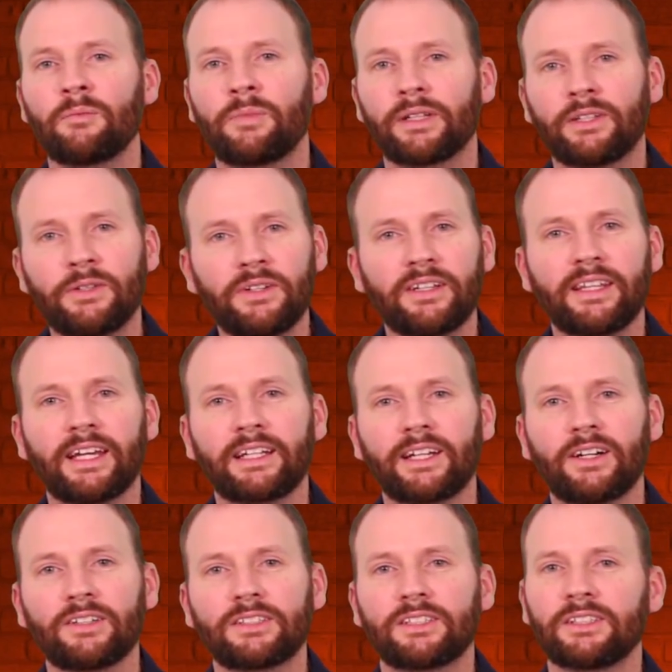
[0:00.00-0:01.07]
But who did they
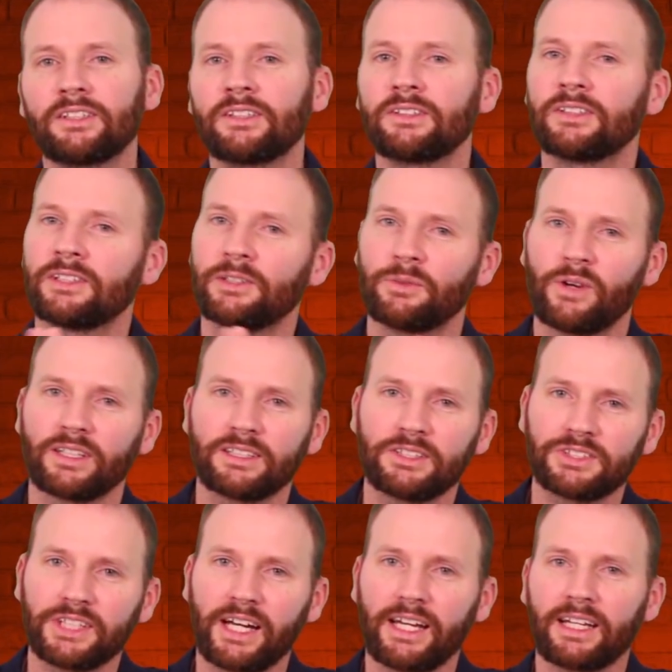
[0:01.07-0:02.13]
go to? It
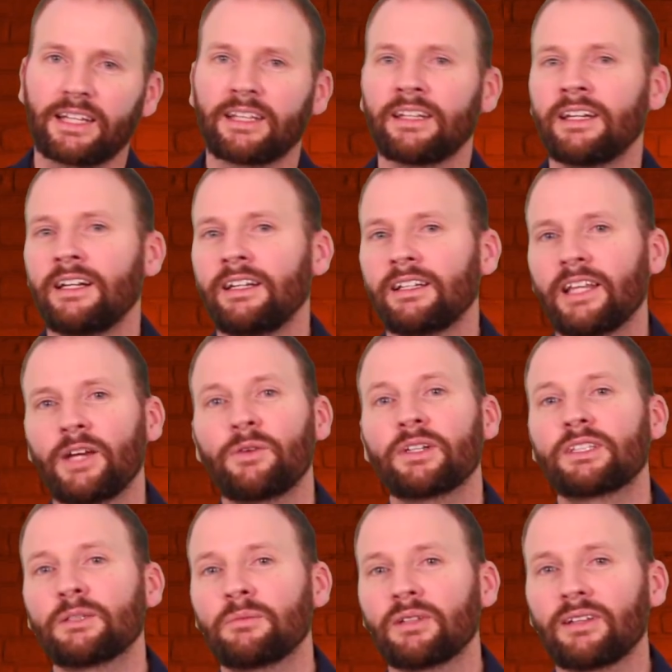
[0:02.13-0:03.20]
wasn't Drake. They
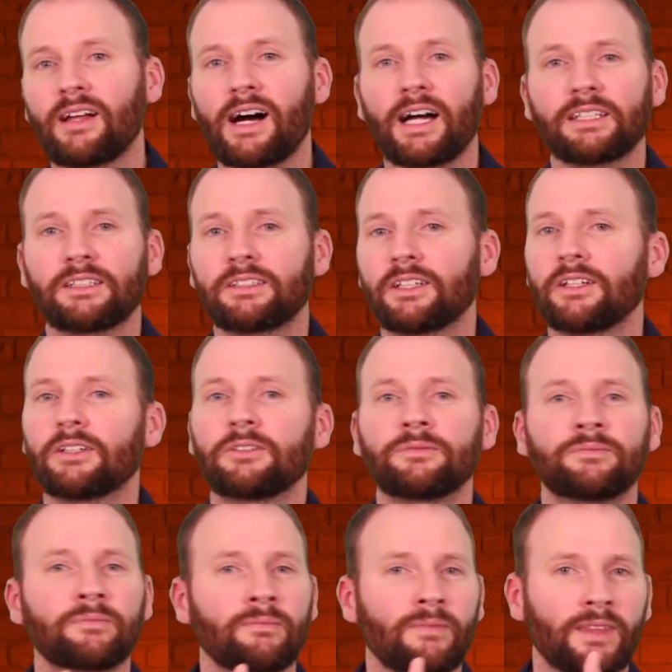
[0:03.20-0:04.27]
went to Ballage.
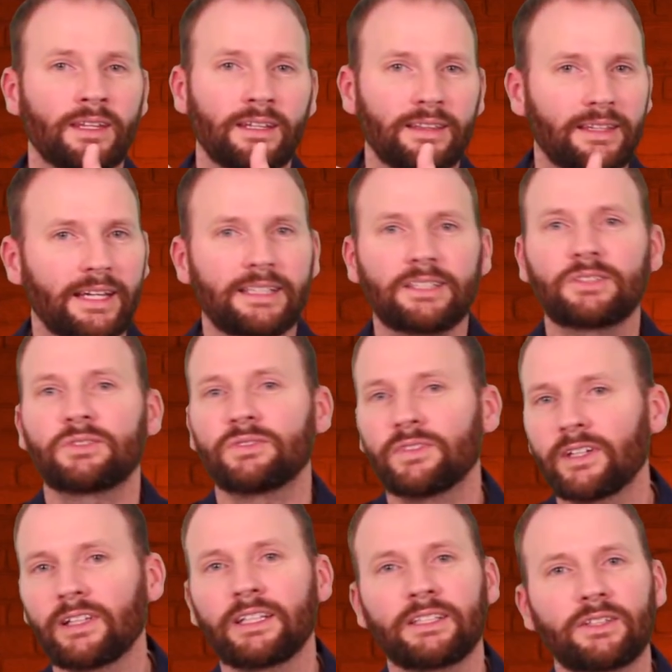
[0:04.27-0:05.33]
So they just
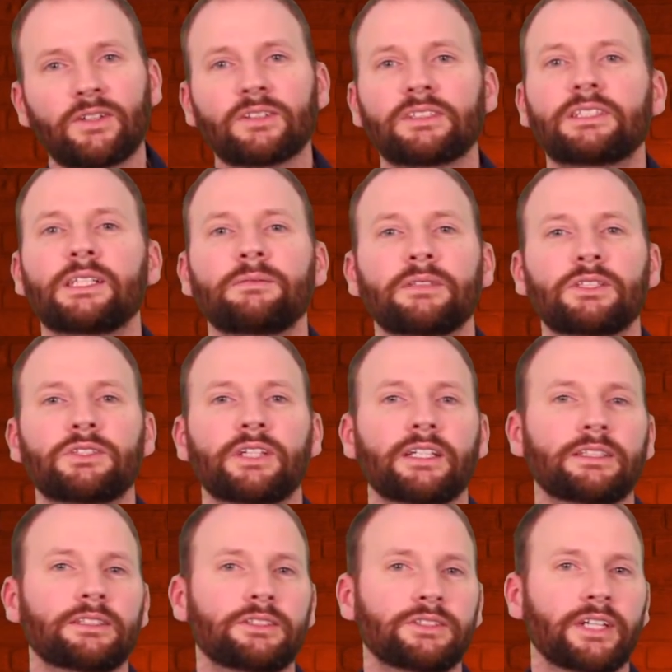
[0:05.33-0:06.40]
really don't seem to
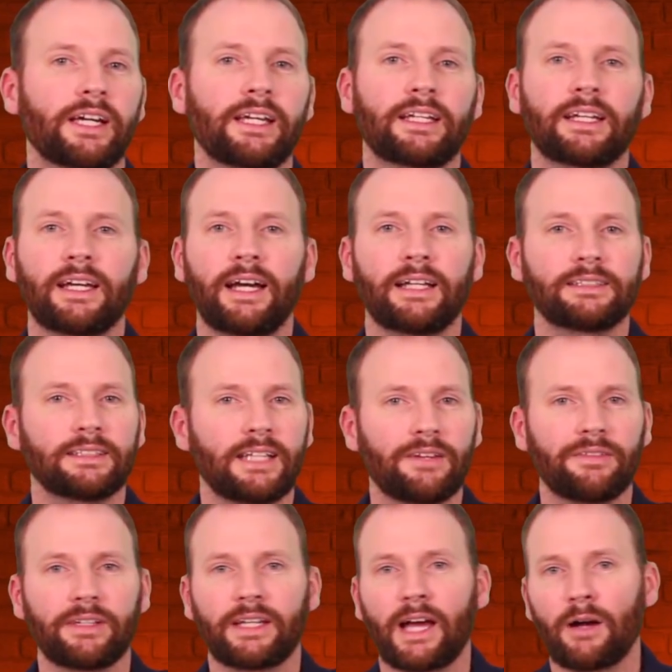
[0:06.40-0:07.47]
trust Drake as an
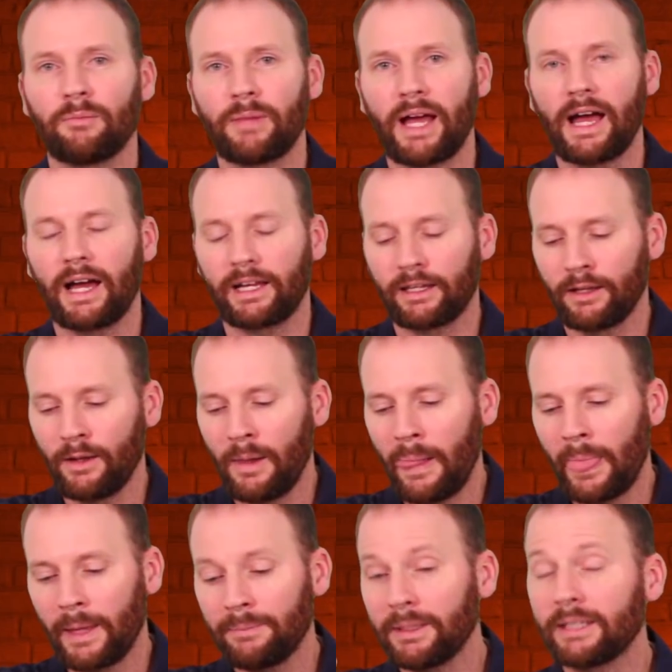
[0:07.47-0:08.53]
every down back.
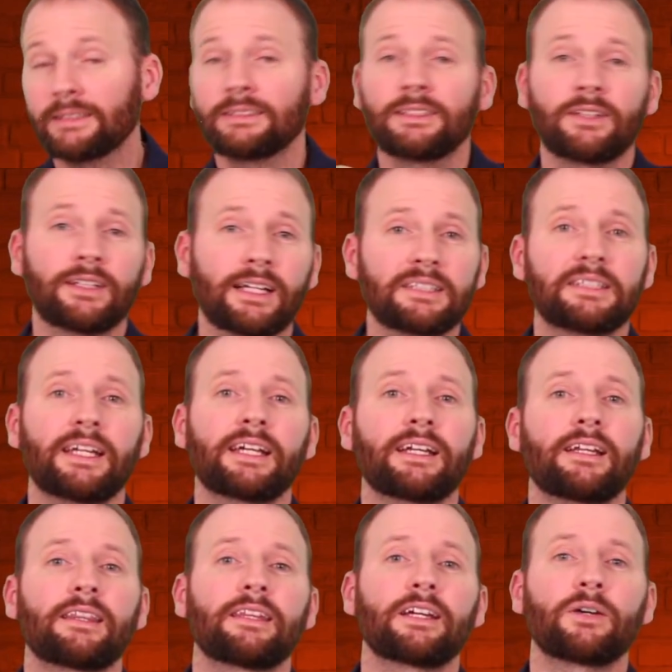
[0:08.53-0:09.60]
But, you know, not to take
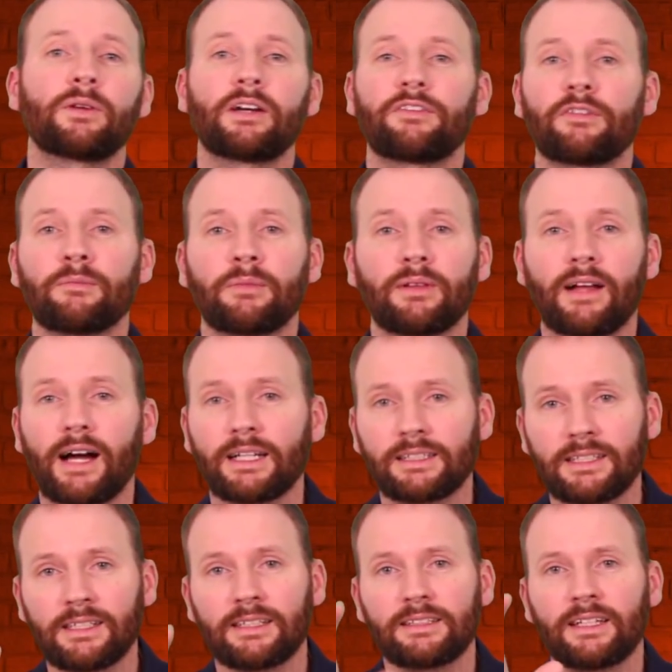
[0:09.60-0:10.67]
anything away from
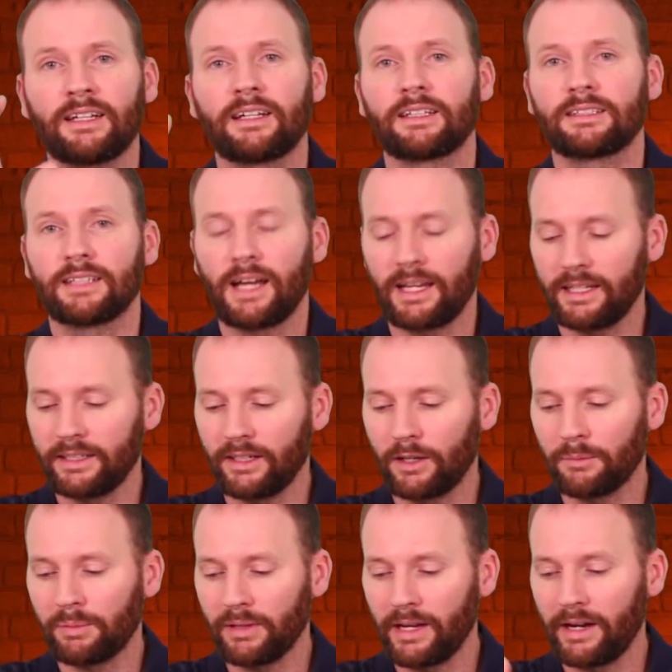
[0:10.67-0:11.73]
Ballage, he is an exciting
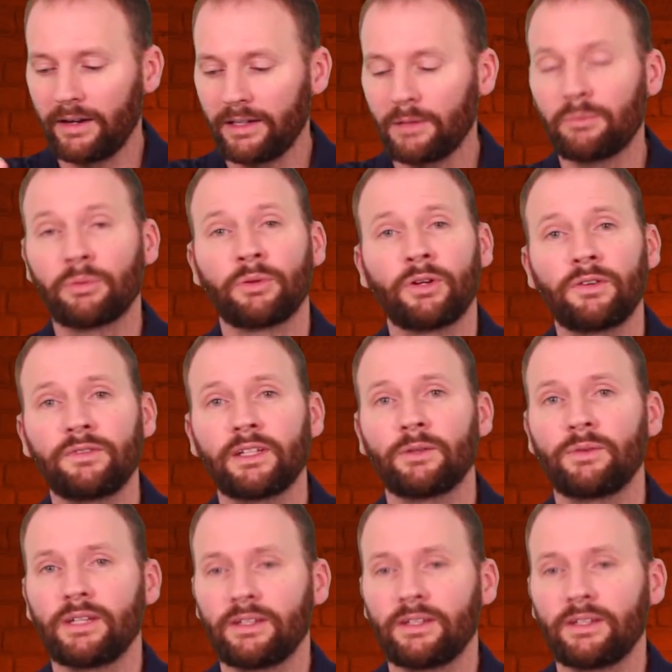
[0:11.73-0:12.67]
young player, and he proved it